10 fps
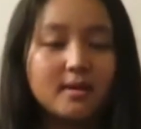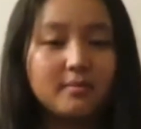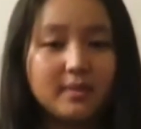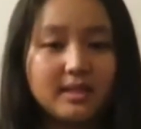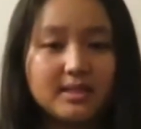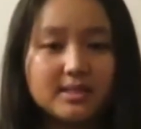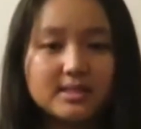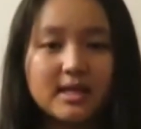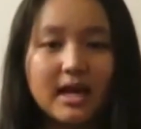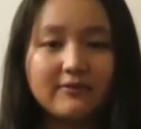peace
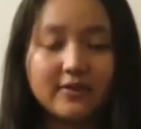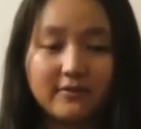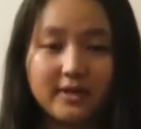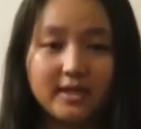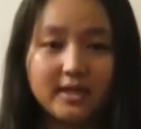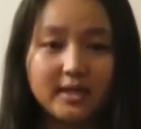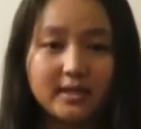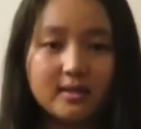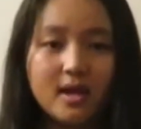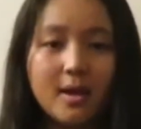have awakened
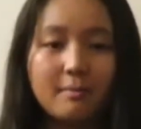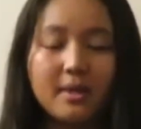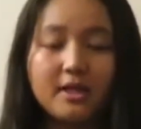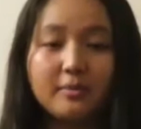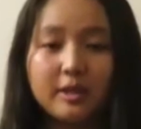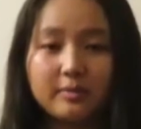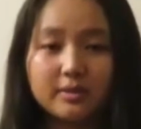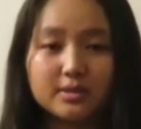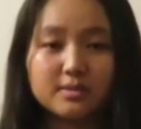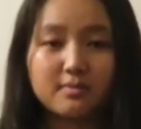many
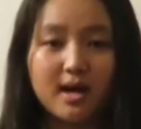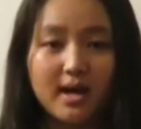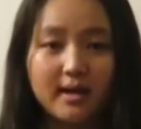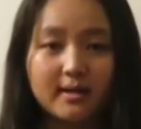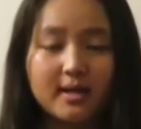people's mind